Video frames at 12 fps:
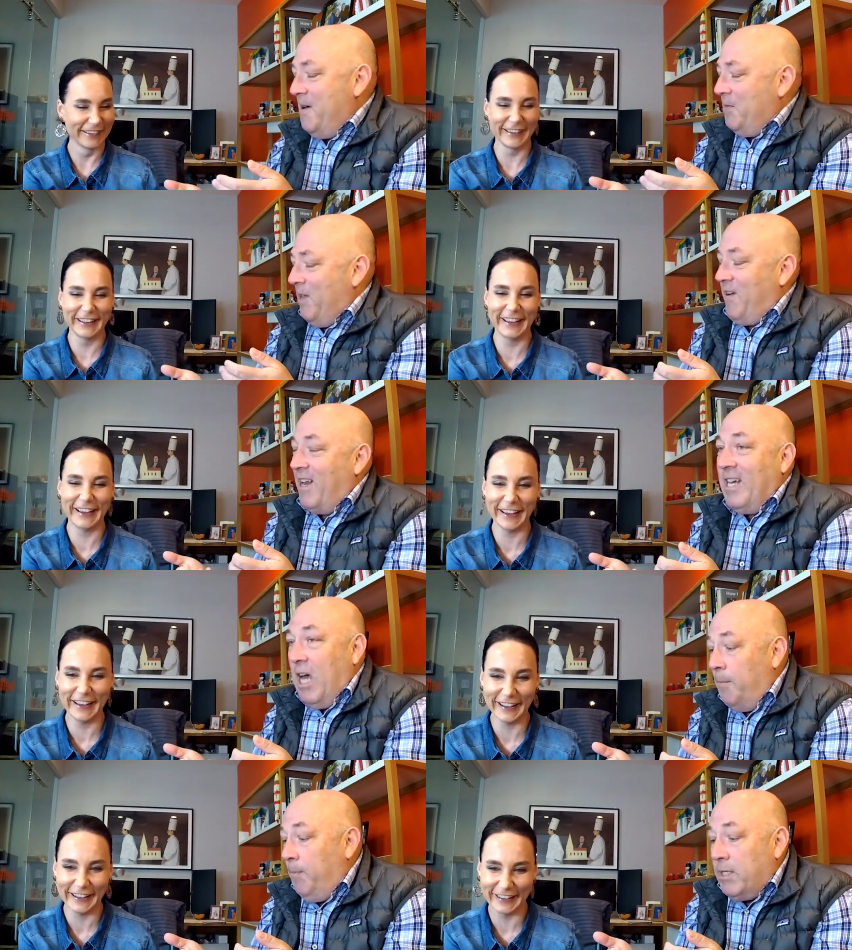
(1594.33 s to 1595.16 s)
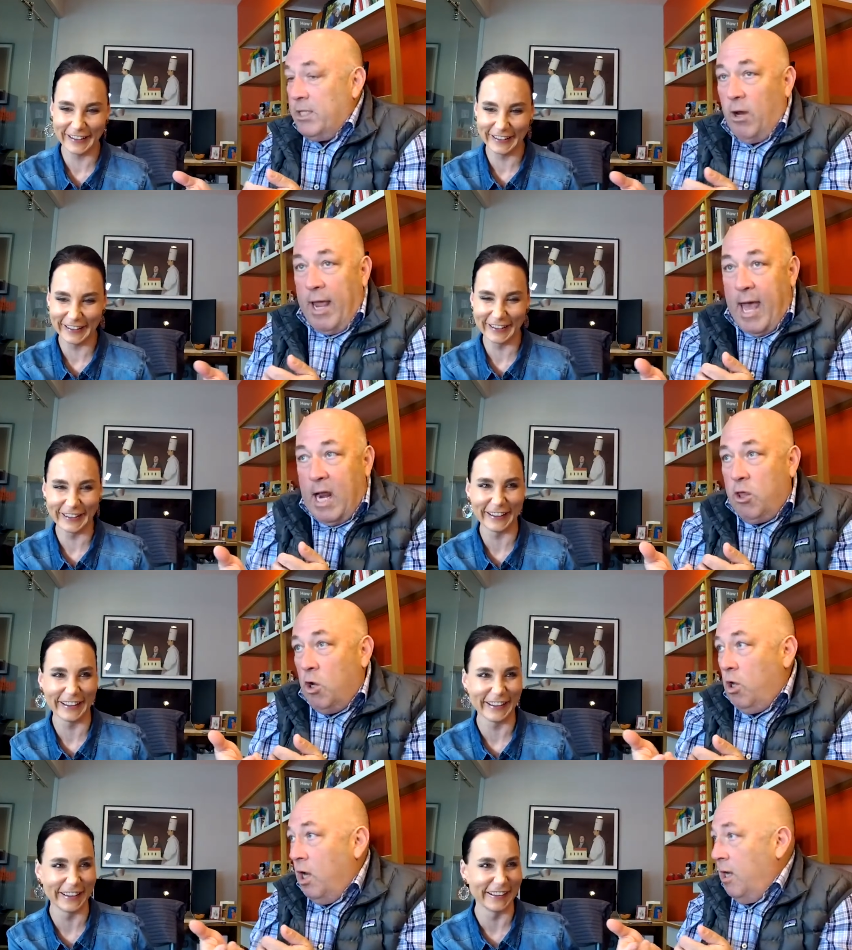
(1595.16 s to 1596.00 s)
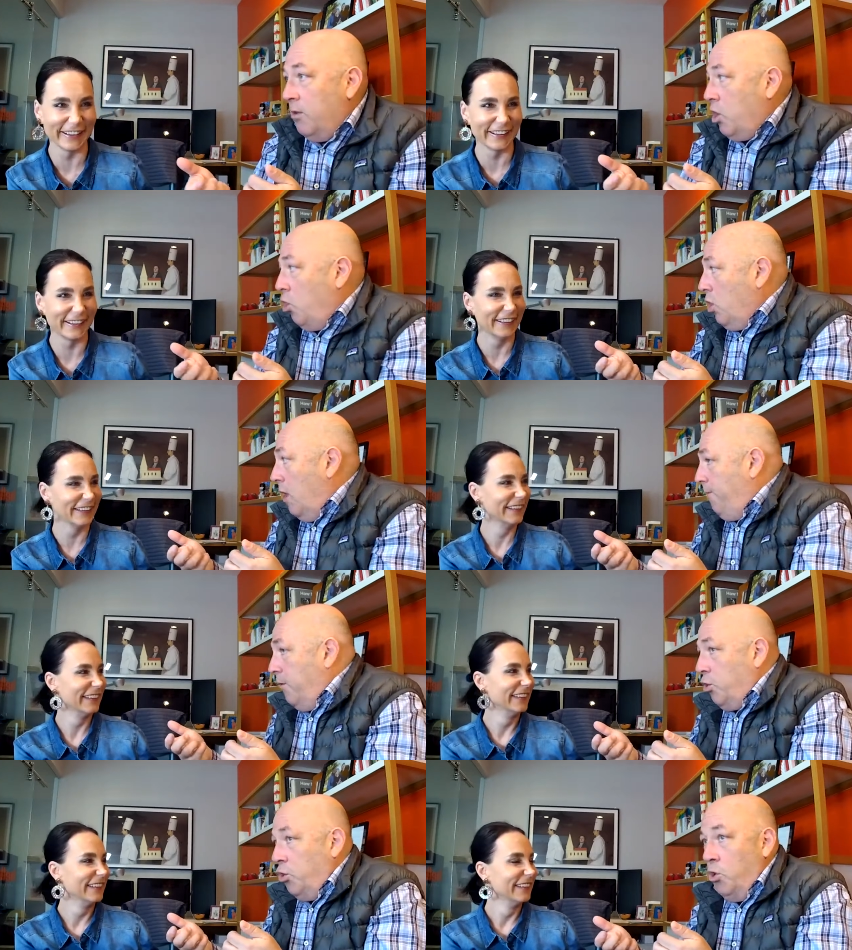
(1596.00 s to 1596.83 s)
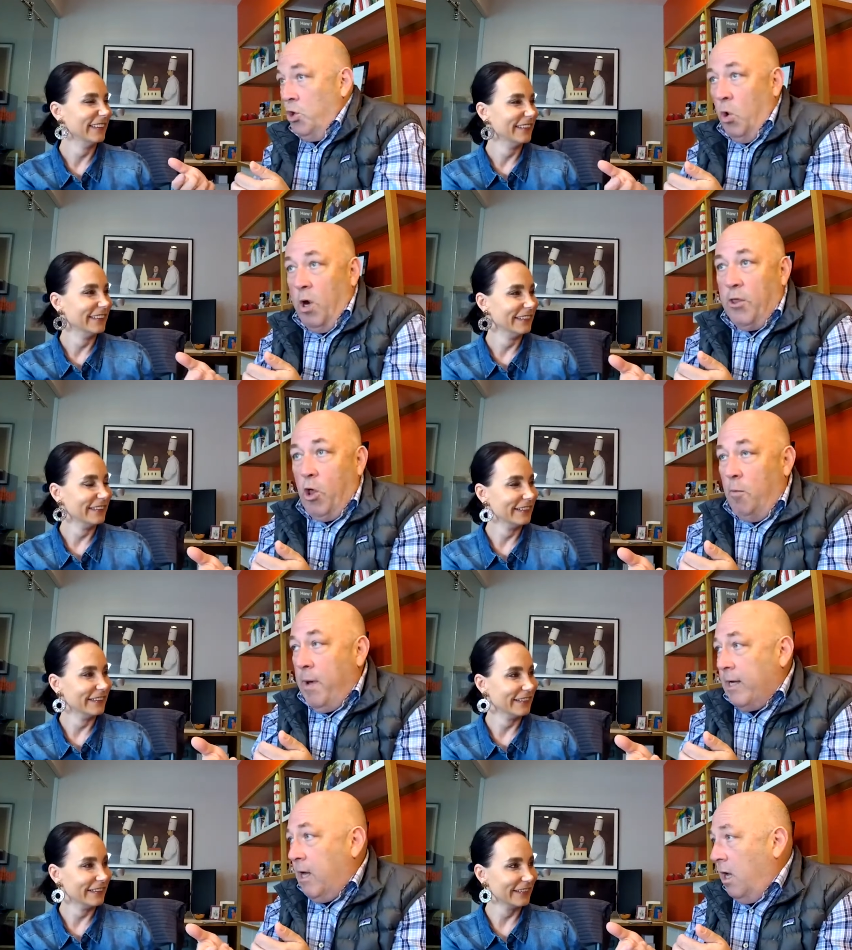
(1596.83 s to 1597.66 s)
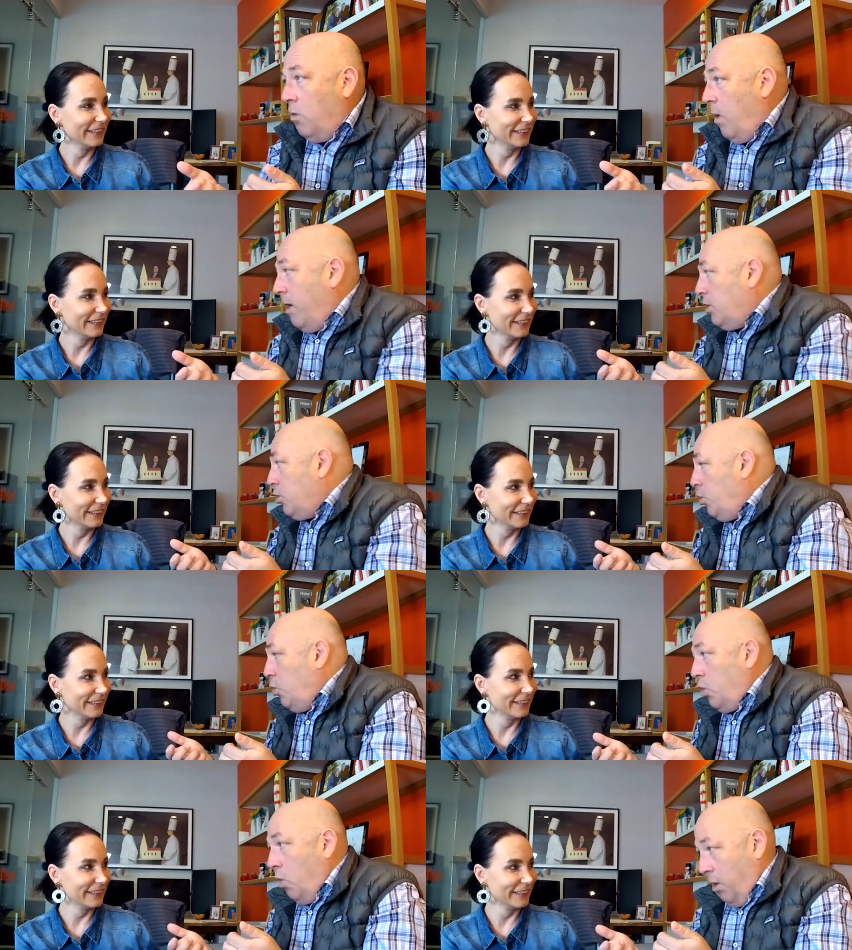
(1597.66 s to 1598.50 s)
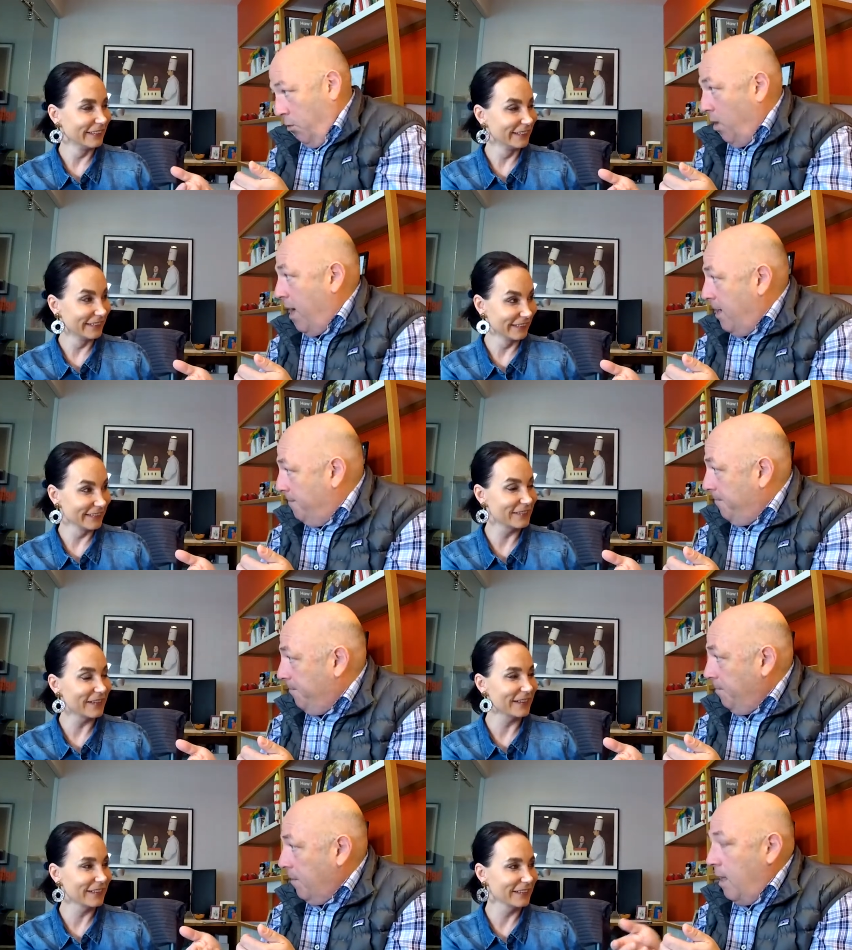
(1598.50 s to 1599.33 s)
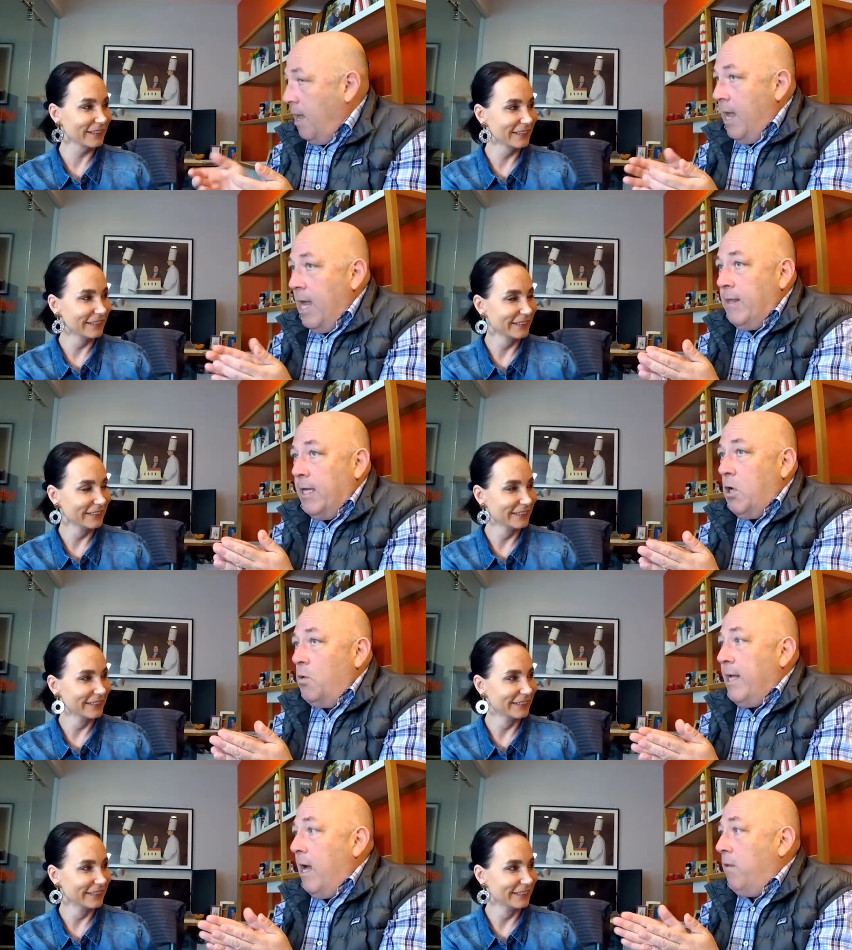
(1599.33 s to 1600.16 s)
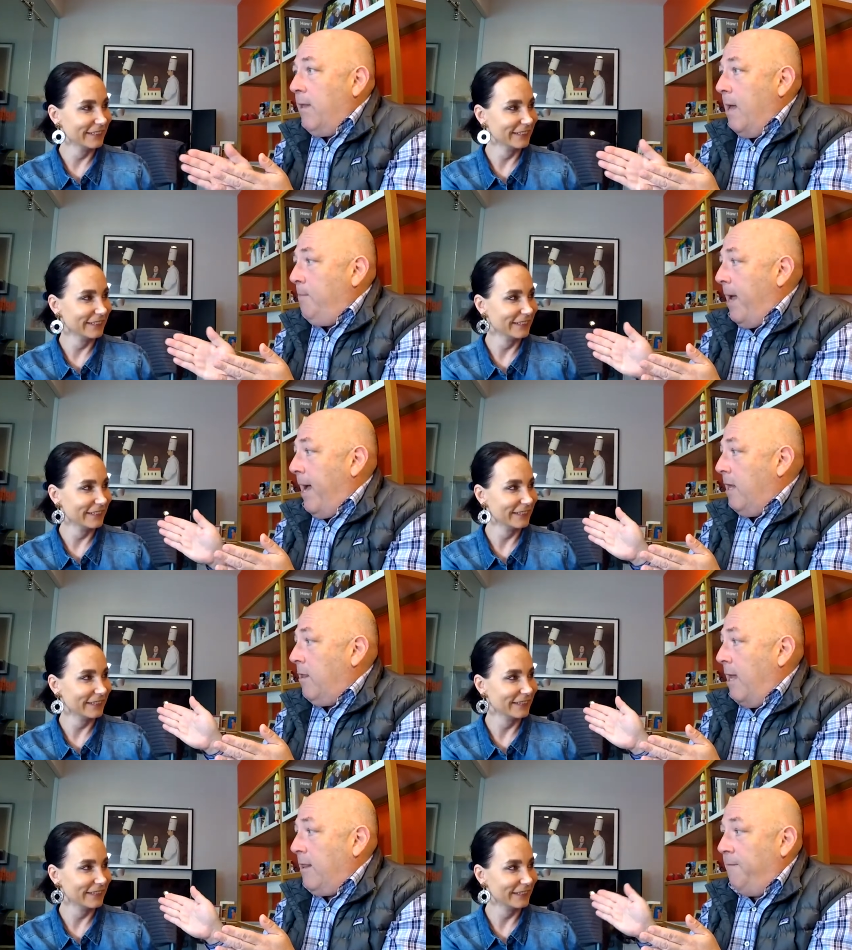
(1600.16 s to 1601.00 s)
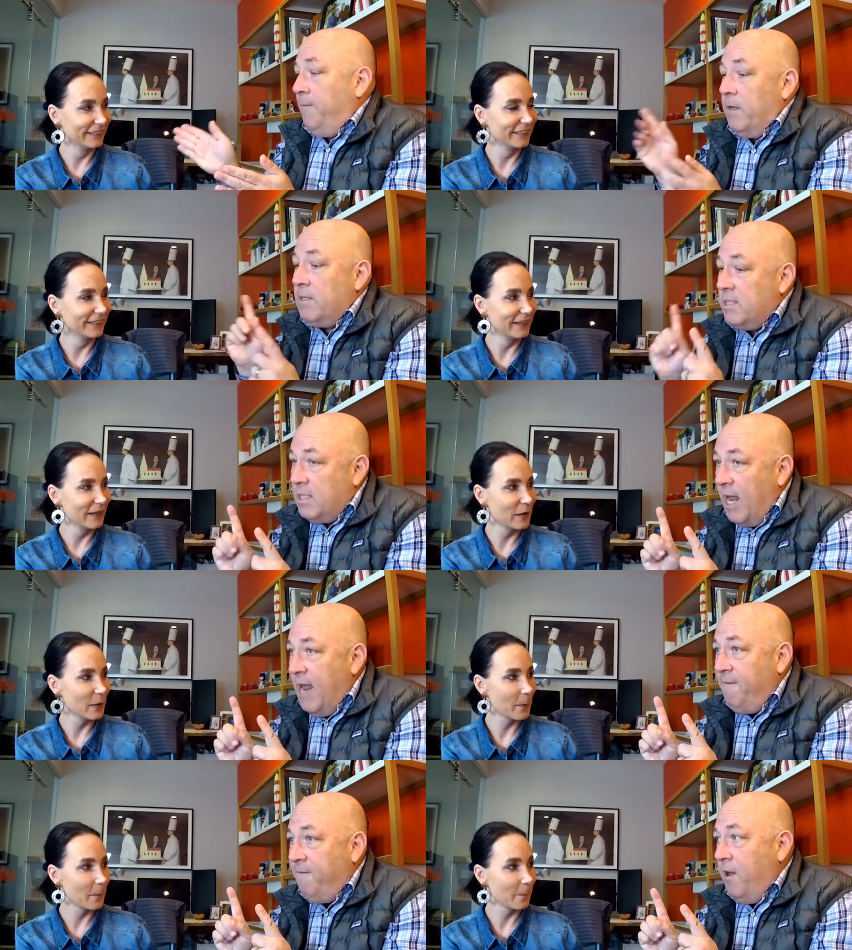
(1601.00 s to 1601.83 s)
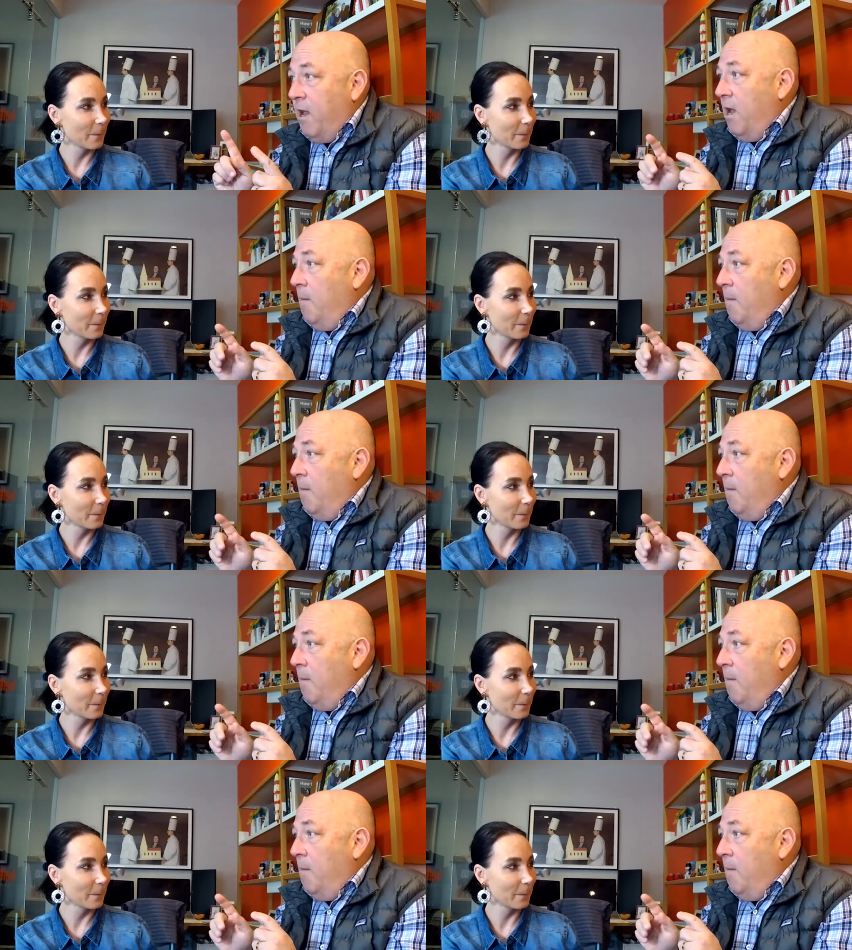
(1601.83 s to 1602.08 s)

Speaker 1: They've got a compass in their hand and they're, they're looking for true north. Oh my God, where's true north, right? Right. And they go down that path and they feel safe